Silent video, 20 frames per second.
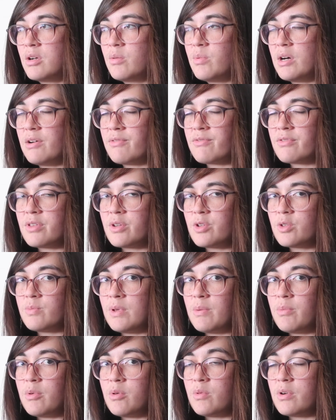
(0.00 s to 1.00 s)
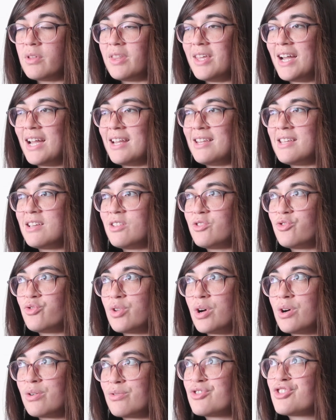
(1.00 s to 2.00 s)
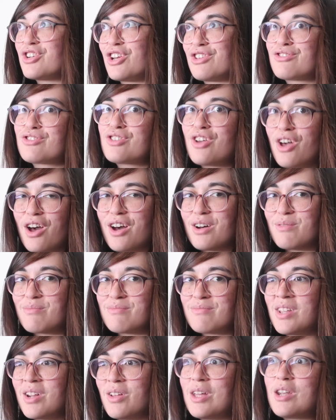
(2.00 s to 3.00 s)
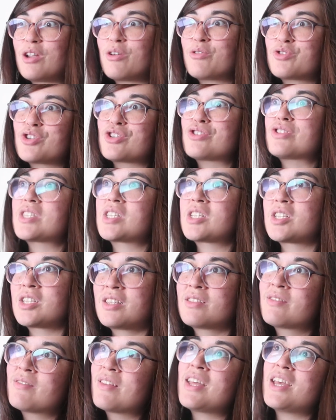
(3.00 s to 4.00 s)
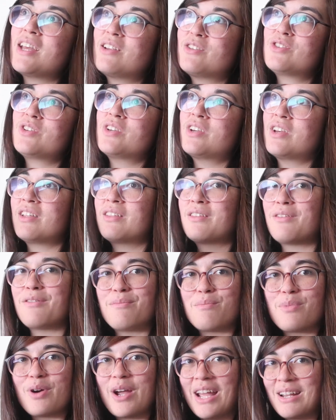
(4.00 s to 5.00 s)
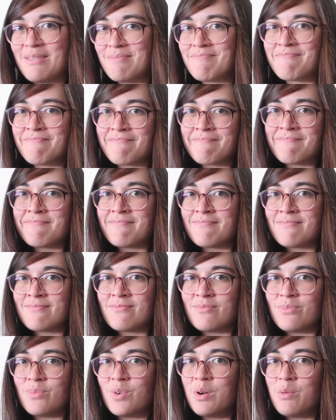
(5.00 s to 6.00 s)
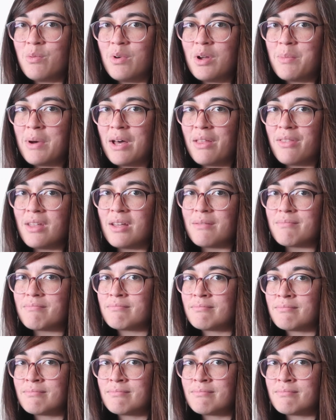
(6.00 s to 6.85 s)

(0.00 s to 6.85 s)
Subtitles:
about for those people where the ideas don't just come? They don't just hit you in the brain. What about them?